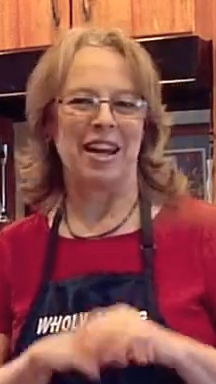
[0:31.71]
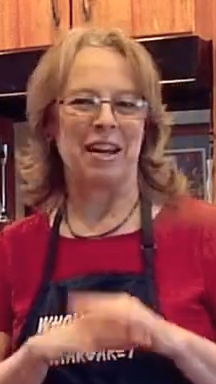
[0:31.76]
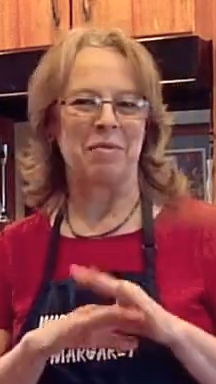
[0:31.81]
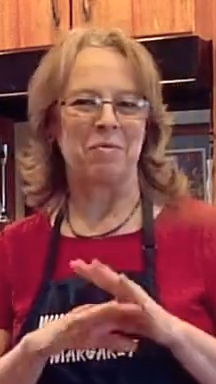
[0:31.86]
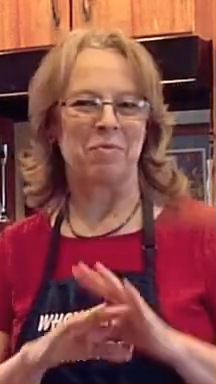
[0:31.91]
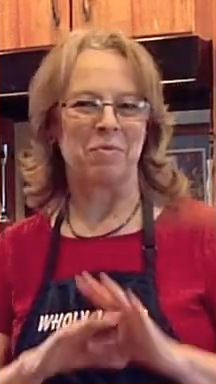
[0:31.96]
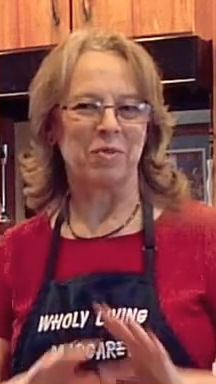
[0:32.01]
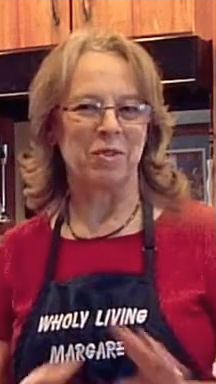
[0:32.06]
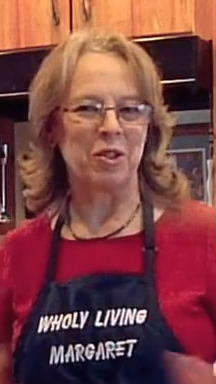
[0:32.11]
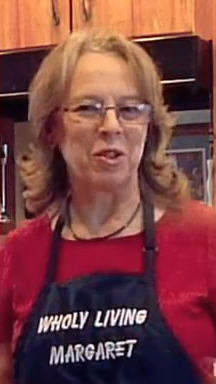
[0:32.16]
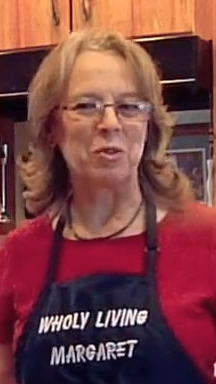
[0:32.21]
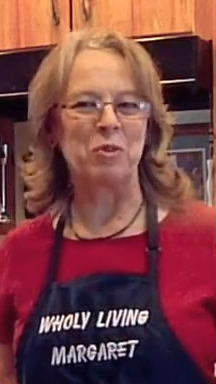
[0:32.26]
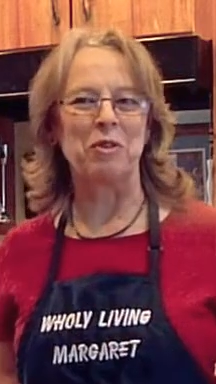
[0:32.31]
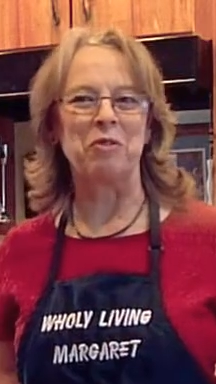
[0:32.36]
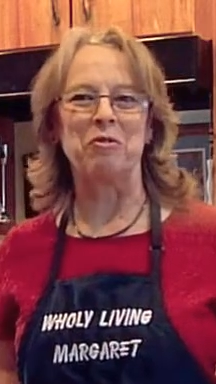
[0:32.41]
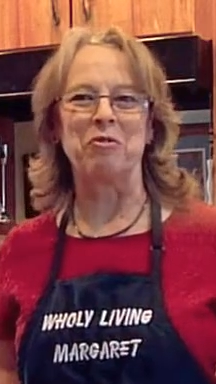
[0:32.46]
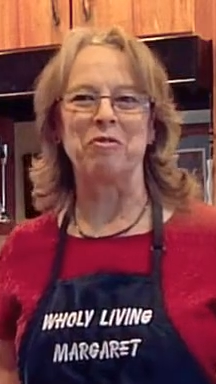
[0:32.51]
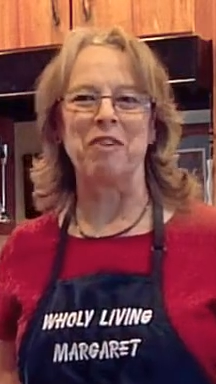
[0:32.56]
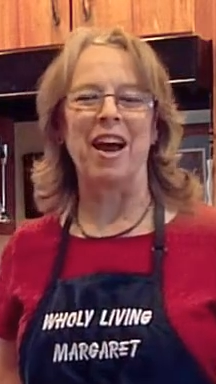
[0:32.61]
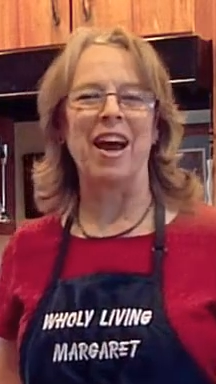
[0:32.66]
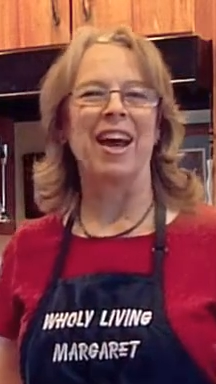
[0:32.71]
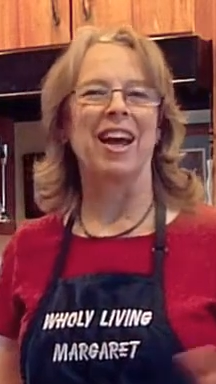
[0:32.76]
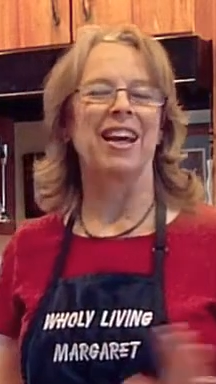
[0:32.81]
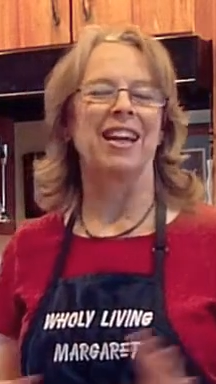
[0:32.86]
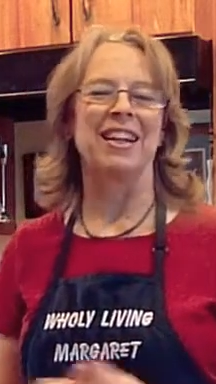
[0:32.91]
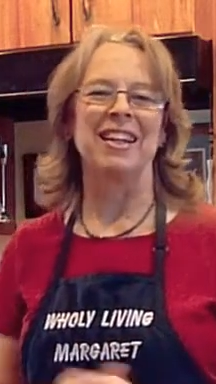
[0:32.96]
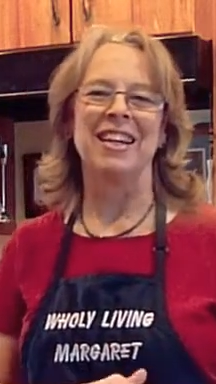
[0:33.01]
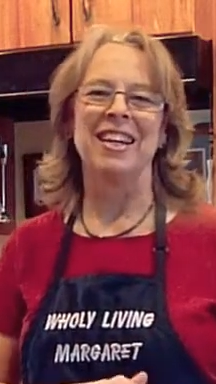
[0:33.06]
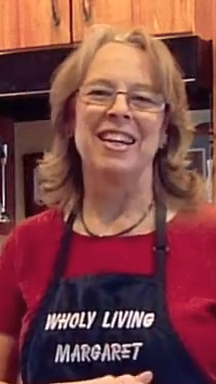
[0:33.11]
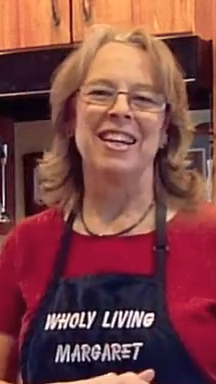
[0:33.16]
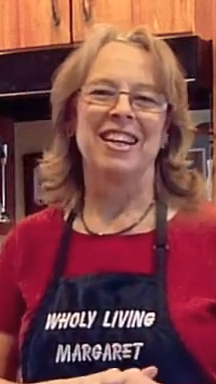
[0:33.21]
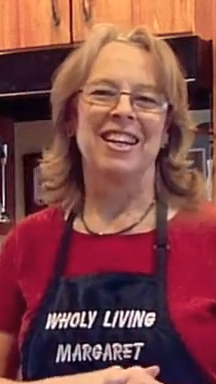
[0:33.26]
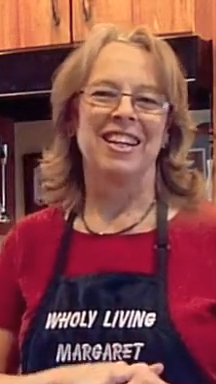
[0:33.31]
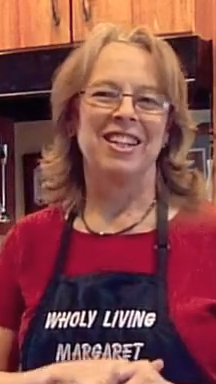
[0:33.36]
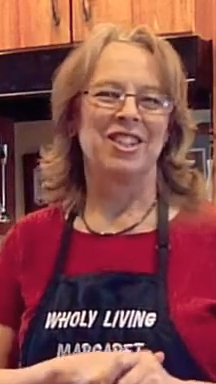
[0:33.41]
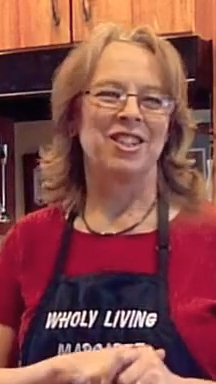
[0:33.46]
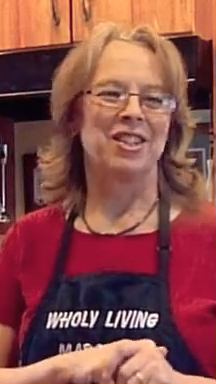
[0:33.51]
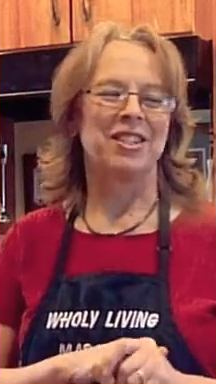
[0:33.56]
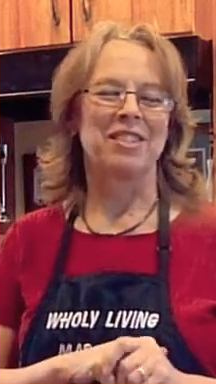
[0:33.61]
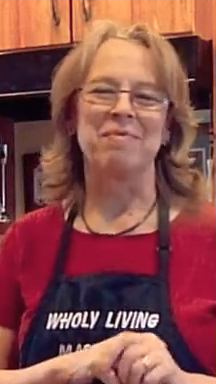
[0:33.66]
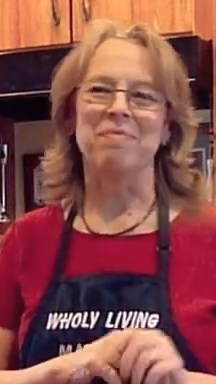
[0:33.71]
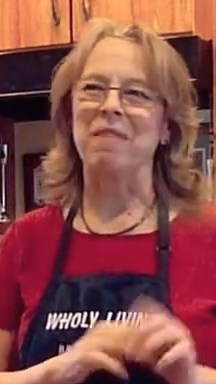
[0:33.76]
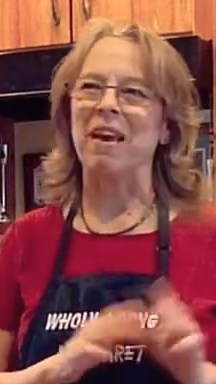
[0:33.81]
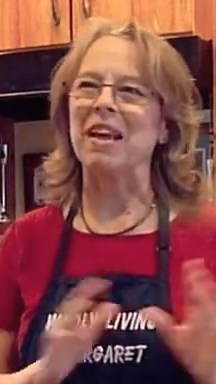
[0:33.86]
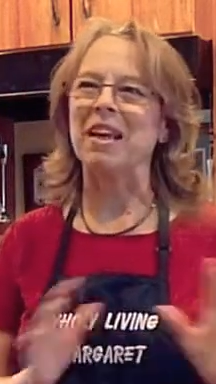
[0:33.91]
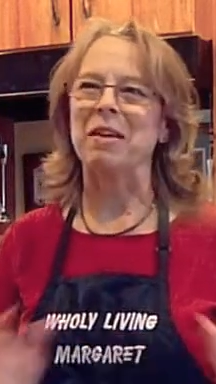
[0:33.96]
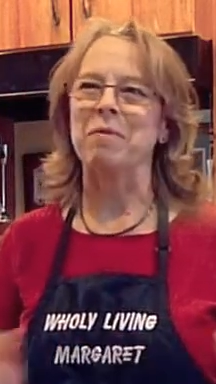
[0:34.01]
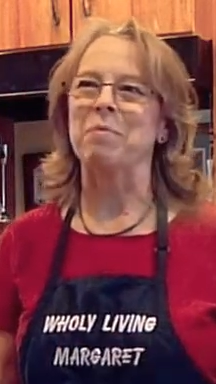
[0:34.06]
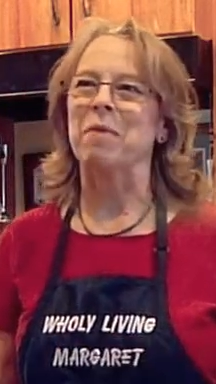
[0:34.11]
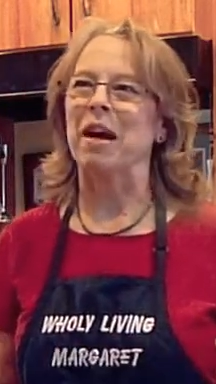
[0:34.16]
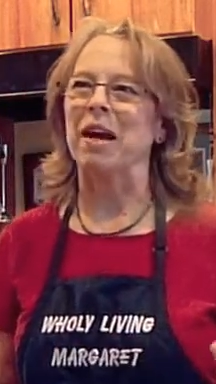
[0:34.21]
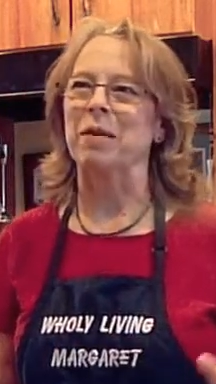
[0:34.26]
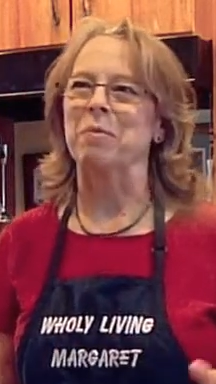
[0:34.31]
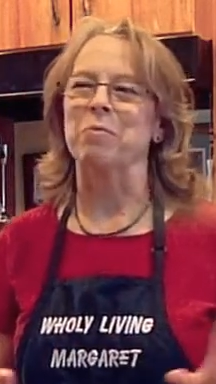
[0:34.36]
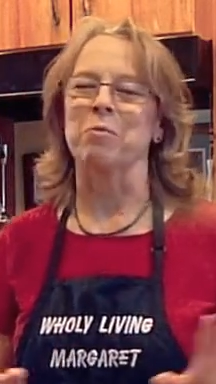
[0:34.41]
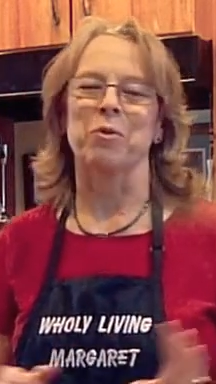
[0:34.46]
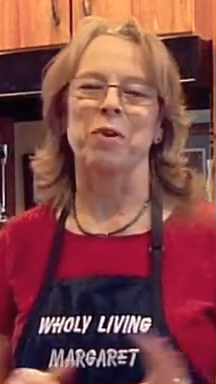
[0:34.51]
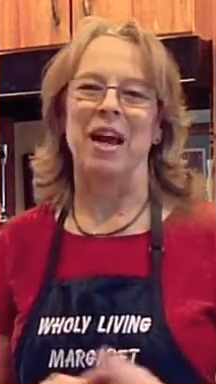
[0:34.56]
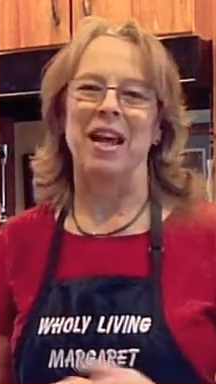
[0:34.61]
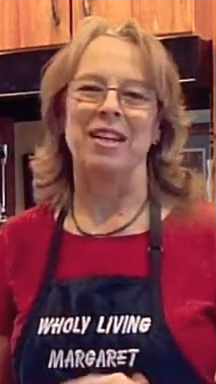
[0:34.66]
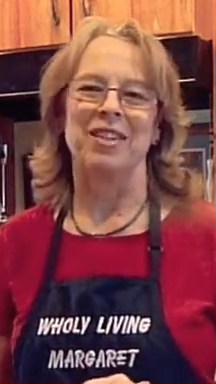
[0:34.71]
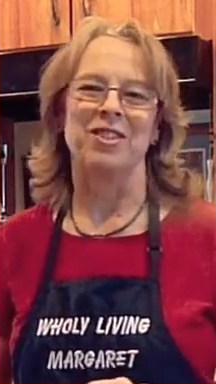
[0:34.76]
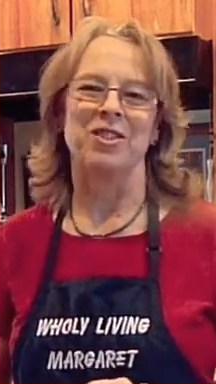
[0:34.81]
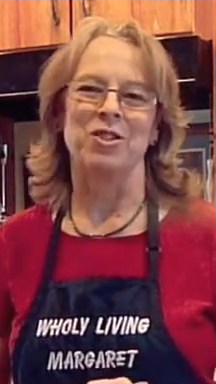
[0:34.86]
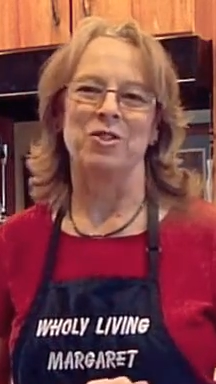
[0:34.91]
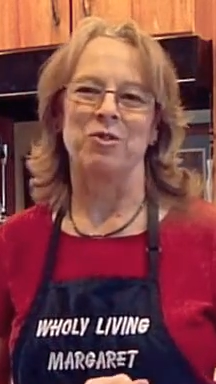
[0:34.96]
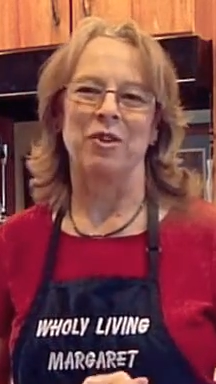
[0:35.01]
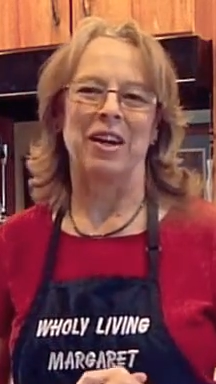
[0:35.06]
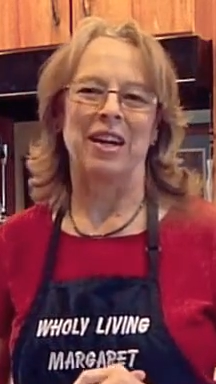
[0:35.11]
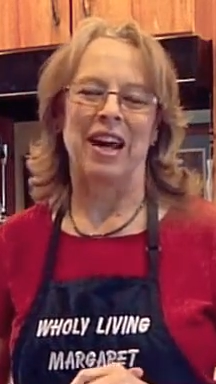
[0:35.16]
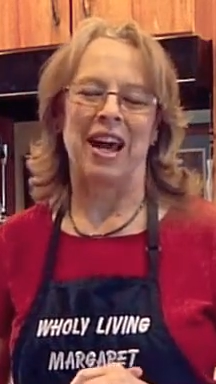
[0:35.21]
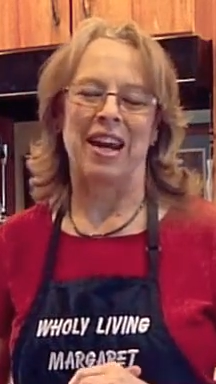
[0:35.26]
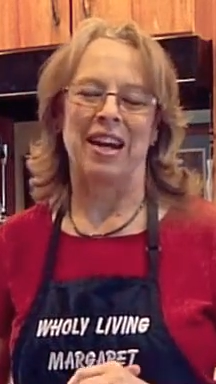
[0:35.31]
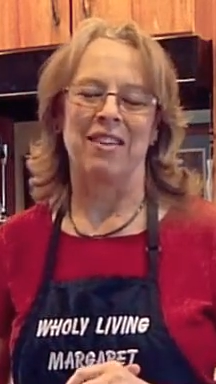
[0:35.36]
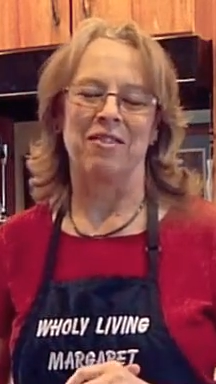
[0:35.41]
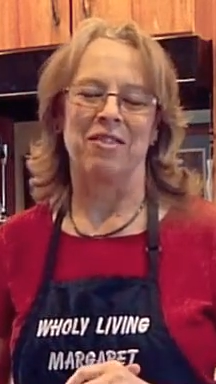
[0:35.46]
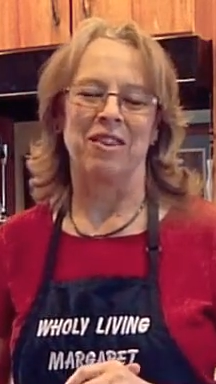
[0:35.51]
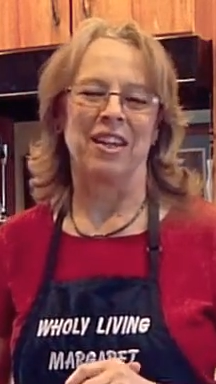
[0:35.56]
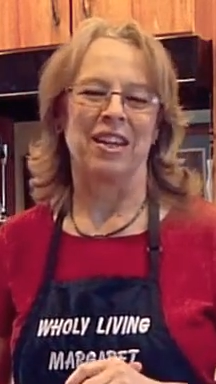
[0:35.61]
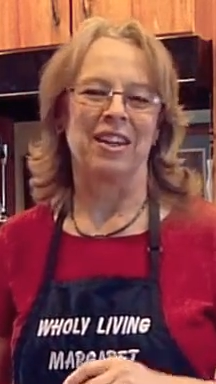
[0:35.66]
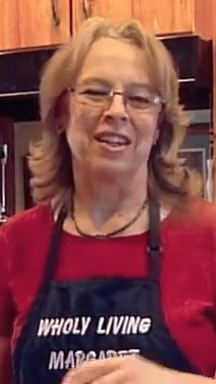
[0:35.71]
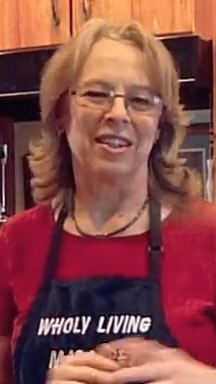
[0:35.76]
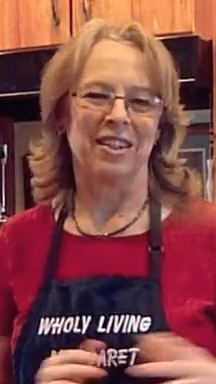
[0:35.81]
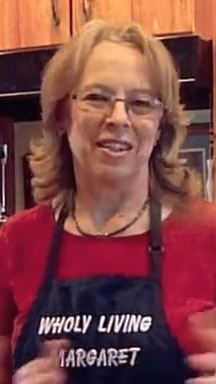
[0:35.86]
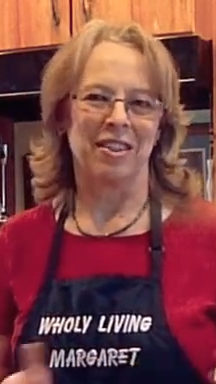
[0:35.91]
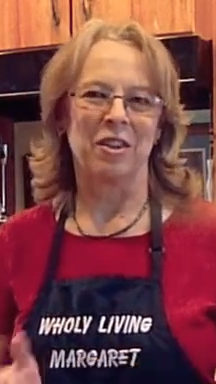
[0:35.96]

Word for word: I'm doing fine just making my bread straight out of the,